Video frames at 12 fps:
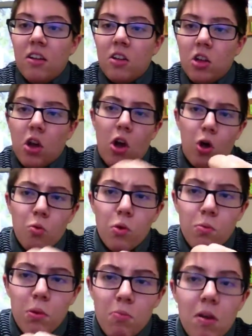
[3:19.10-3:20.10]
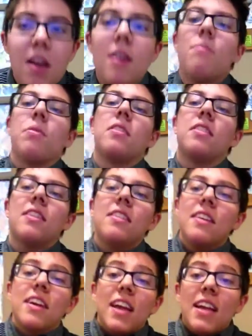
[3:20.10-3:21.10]
yeah, I want to be a man, because it's
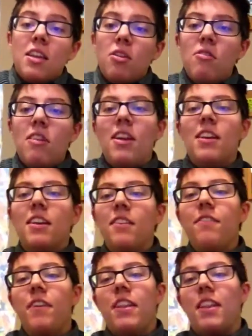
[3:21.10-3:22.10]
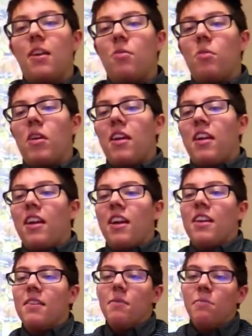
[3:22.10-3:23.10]
like I don't identify that way.
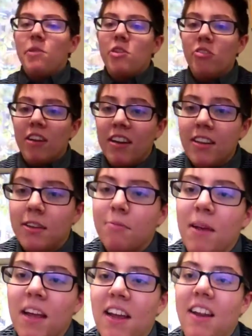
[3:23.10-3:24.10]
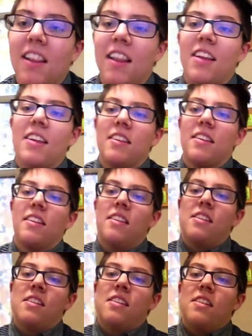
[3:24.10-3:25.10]
I'm a trans man. Like,
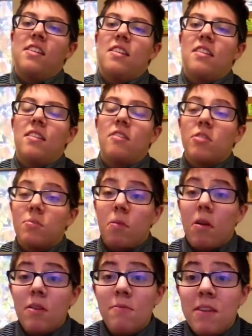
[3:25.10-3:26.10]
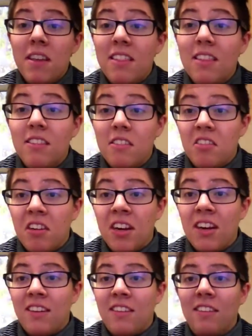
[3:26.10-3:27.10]
there's part of me that's
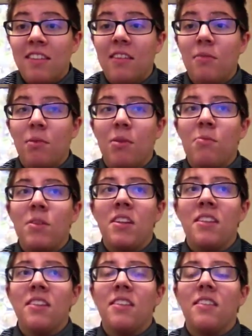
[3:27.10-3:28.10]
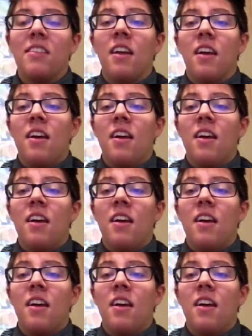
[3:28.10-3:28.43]
trans, and there's part of me that's